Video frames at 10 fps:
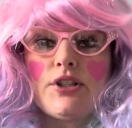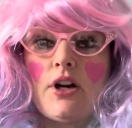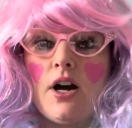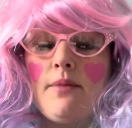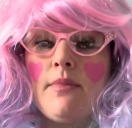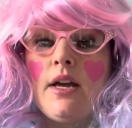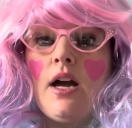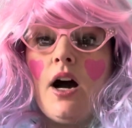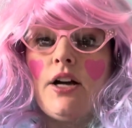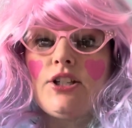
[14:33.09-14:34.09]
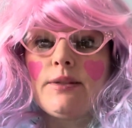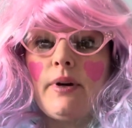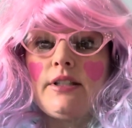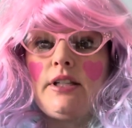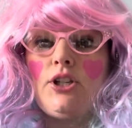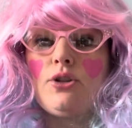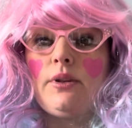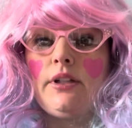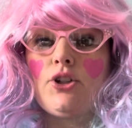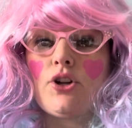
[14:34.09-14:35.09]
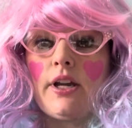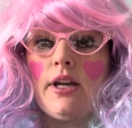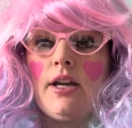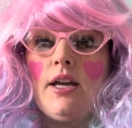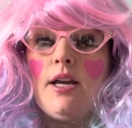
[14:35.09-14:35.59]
time, I just want to teach you a little trick.